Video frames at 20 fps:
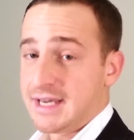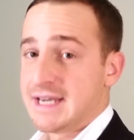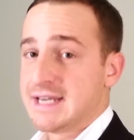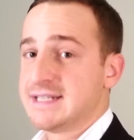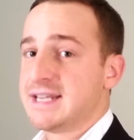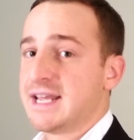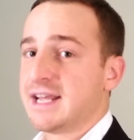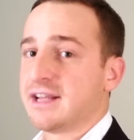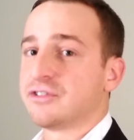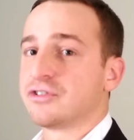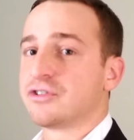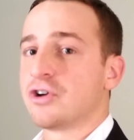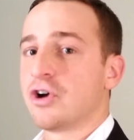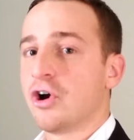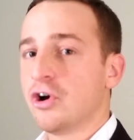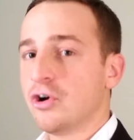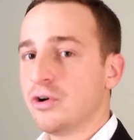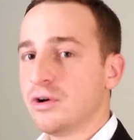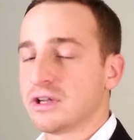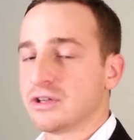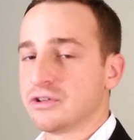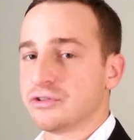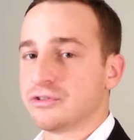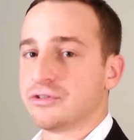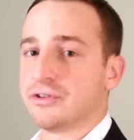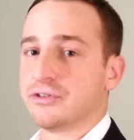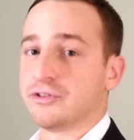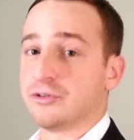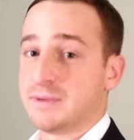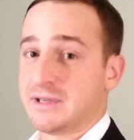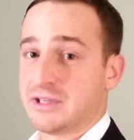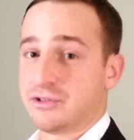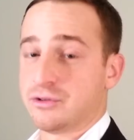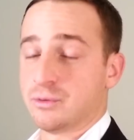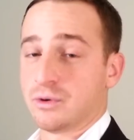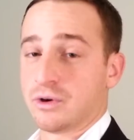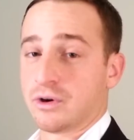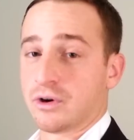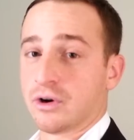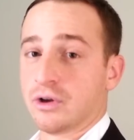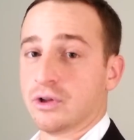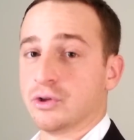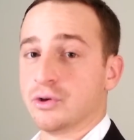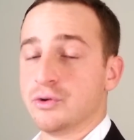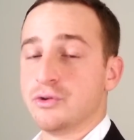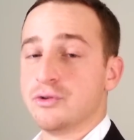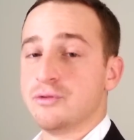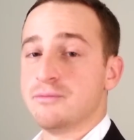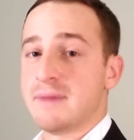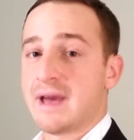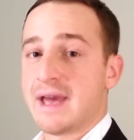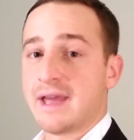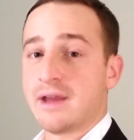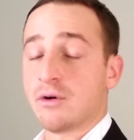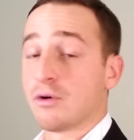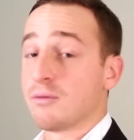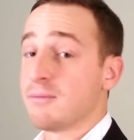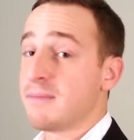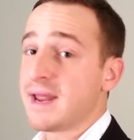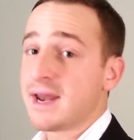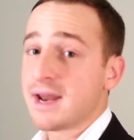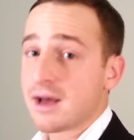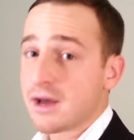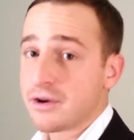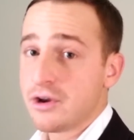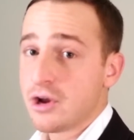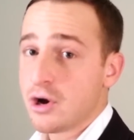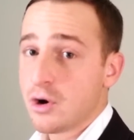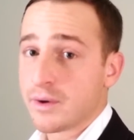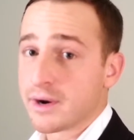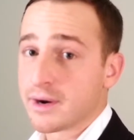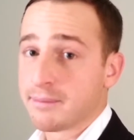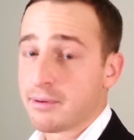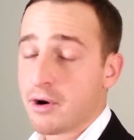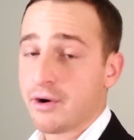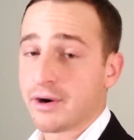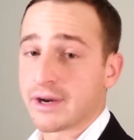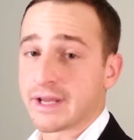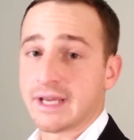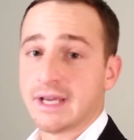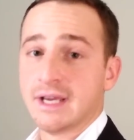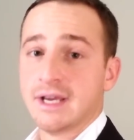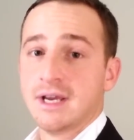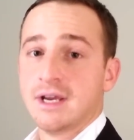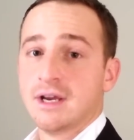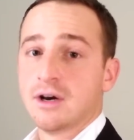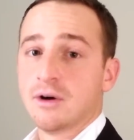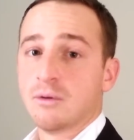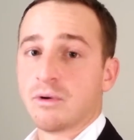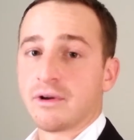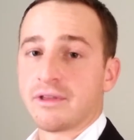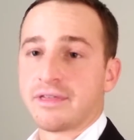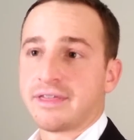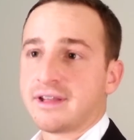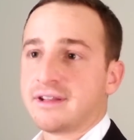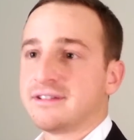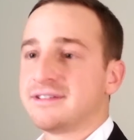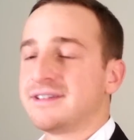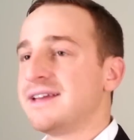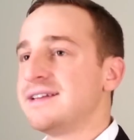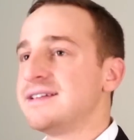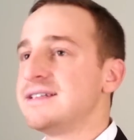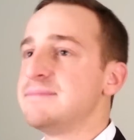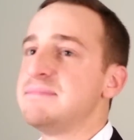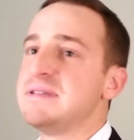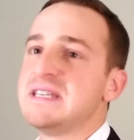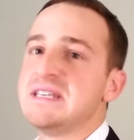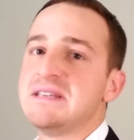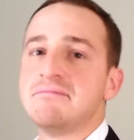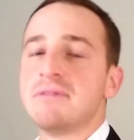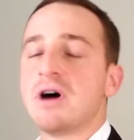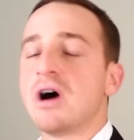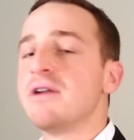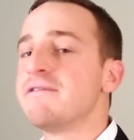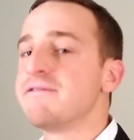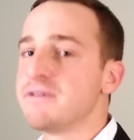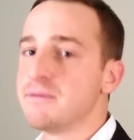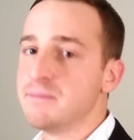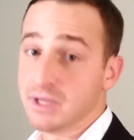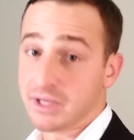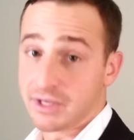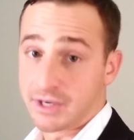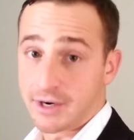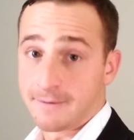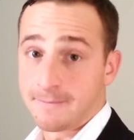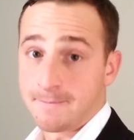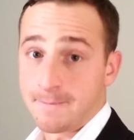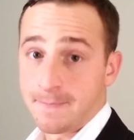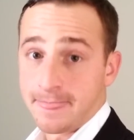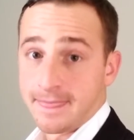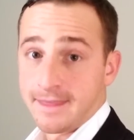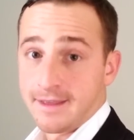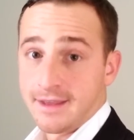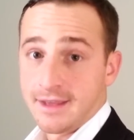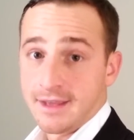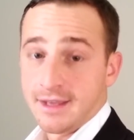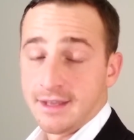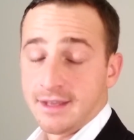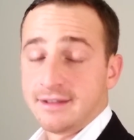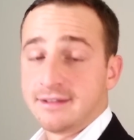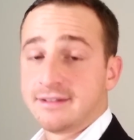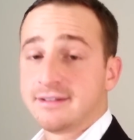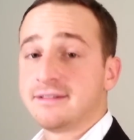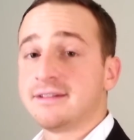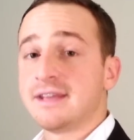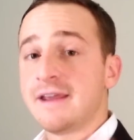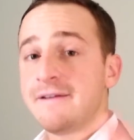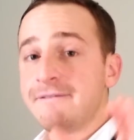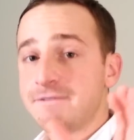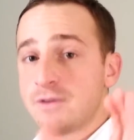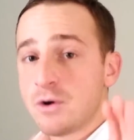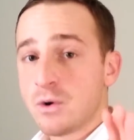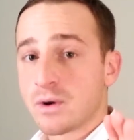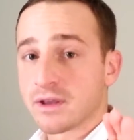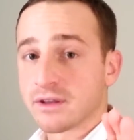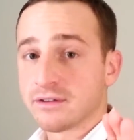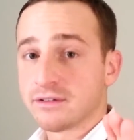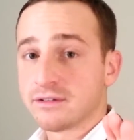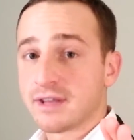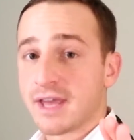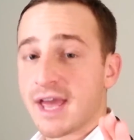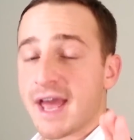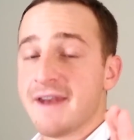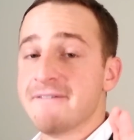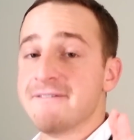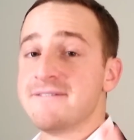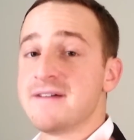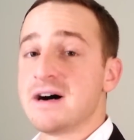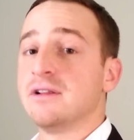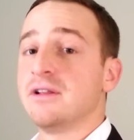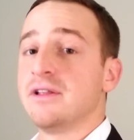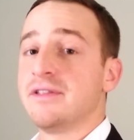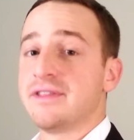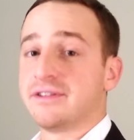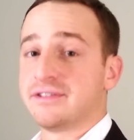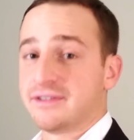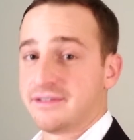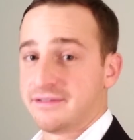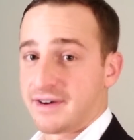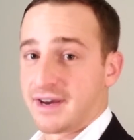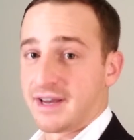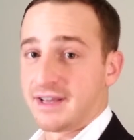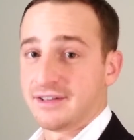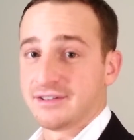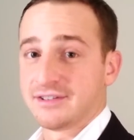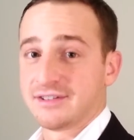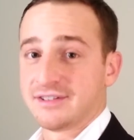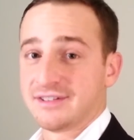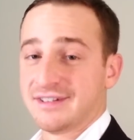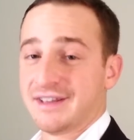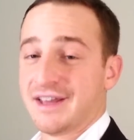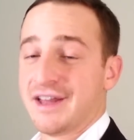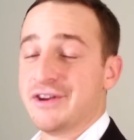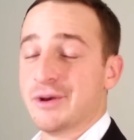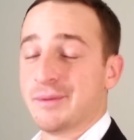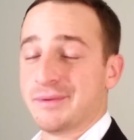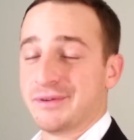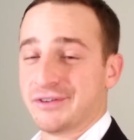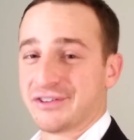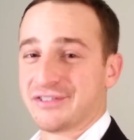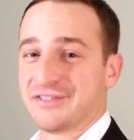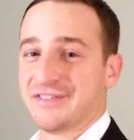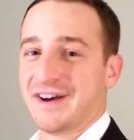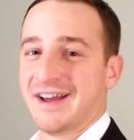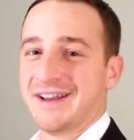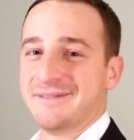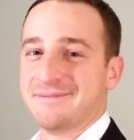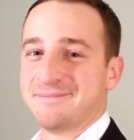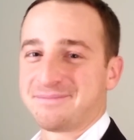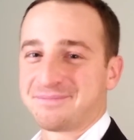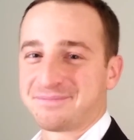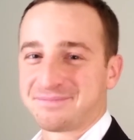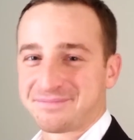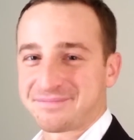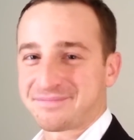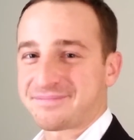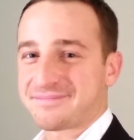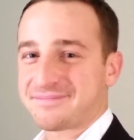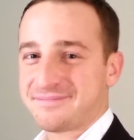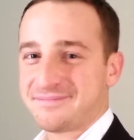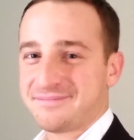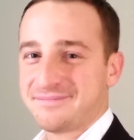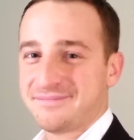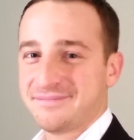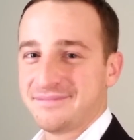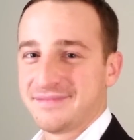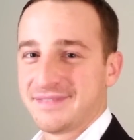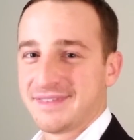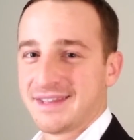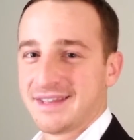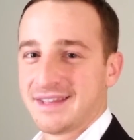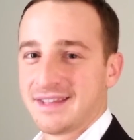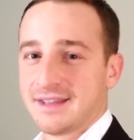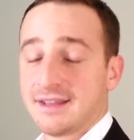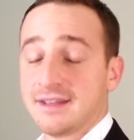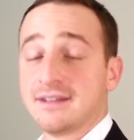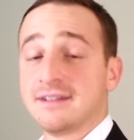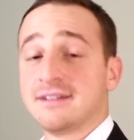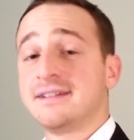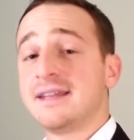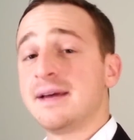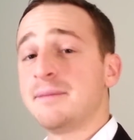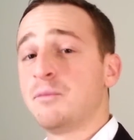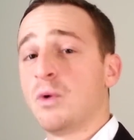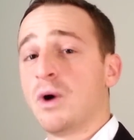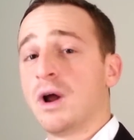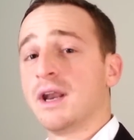It takes courage to speak to a girl who you may or may not know at a party, where things tend to be unfamiliar. Stay focused and follow this advice, and you'll be just fine. Step